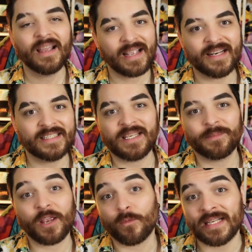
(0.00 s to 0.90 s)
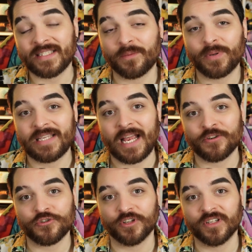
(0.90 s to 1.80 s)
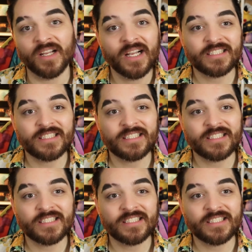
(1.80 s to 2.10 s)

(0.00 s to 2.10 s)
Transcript: Kind of seemed like wasted potential